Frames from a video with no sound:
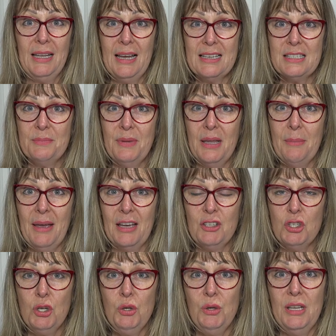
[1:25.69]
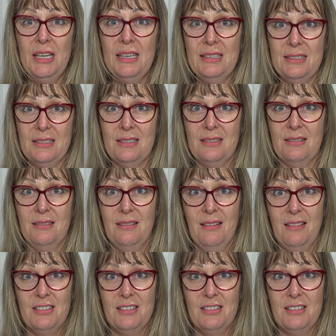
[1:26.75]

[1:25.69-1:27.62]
last me about 2 years.